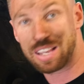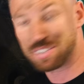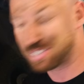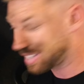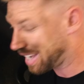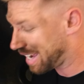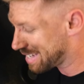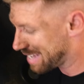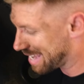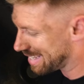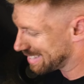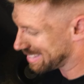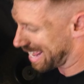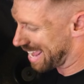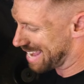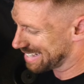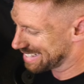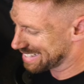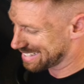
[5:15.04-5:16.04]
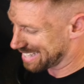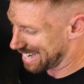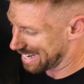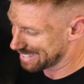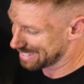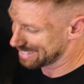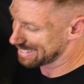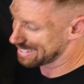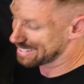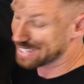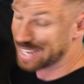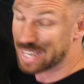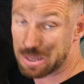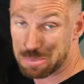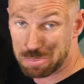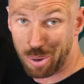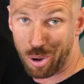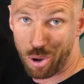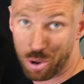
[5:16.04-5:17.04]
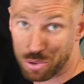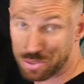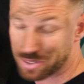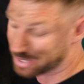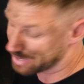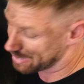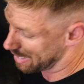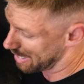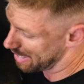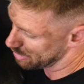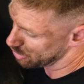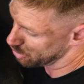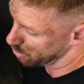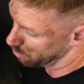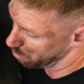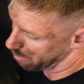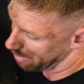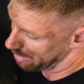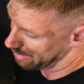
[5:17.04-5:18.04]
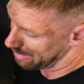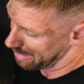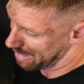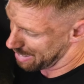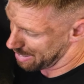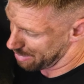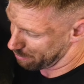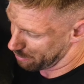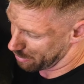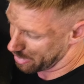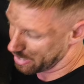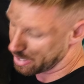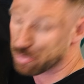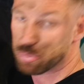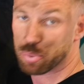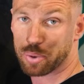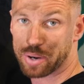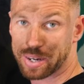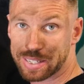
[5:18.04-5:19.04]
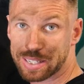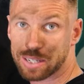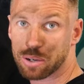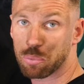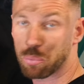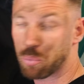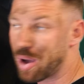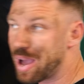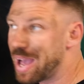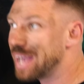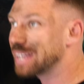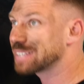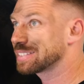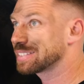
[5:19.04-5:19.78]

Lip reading: left side is exactly the same, but on this side you will have the brake wear